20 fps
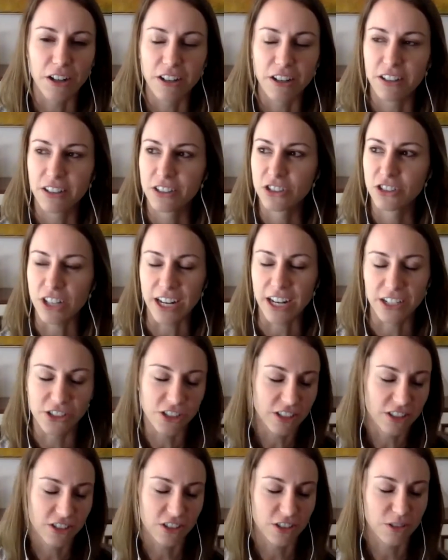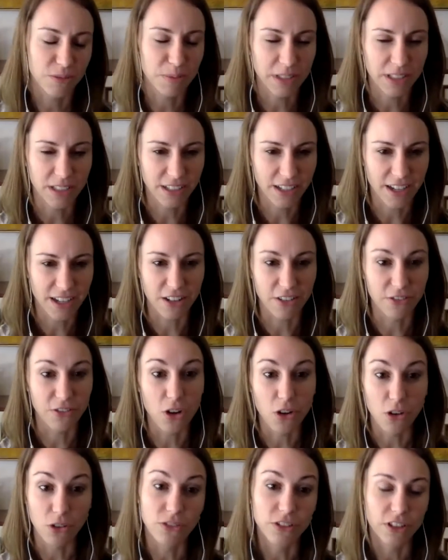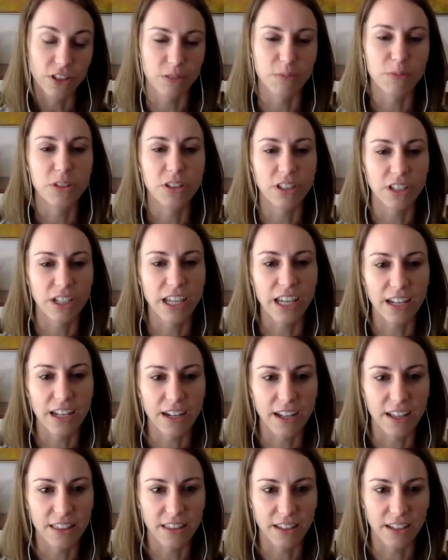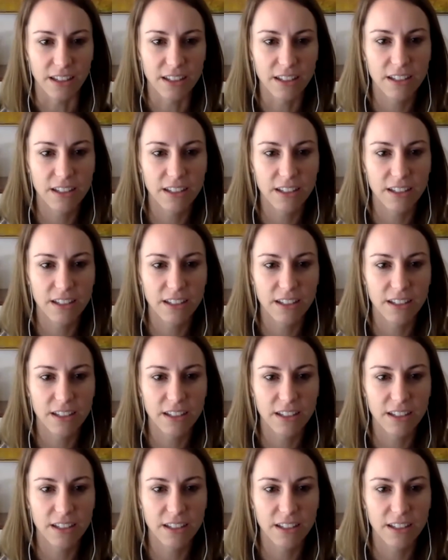strategy has just been to kind of over communicate, I think,